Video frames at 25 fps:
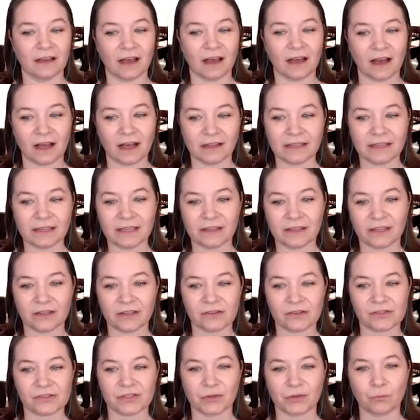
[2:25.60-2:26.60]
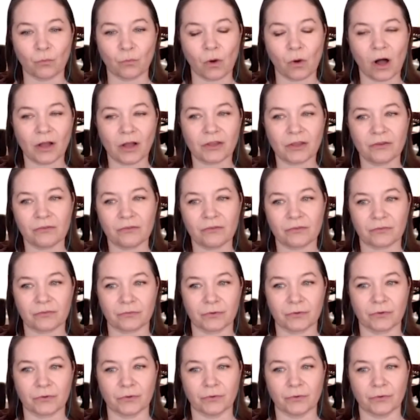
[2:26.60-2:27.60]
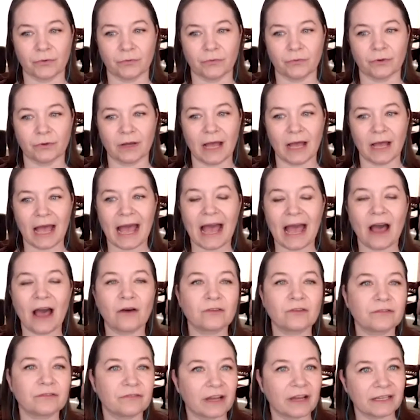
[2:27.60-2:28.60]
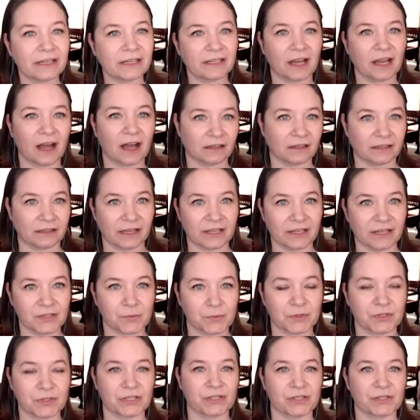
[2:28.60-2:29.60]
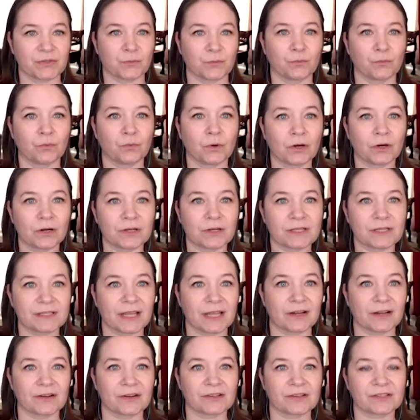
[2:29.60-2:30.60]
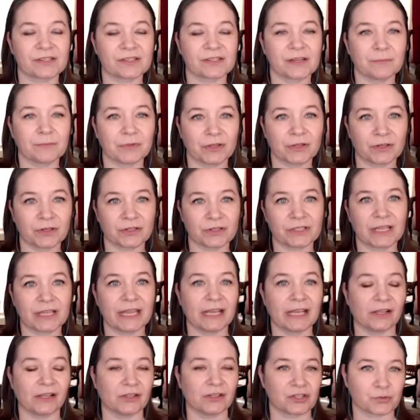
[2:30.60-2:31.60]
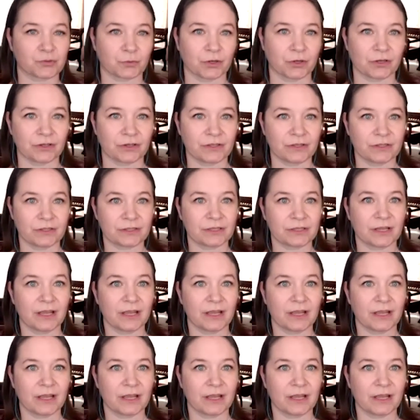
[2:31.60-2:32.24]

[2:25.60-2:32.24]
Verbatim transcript: Olly and Kerstin walk you through how to find cognates, which is words that are similar to English words,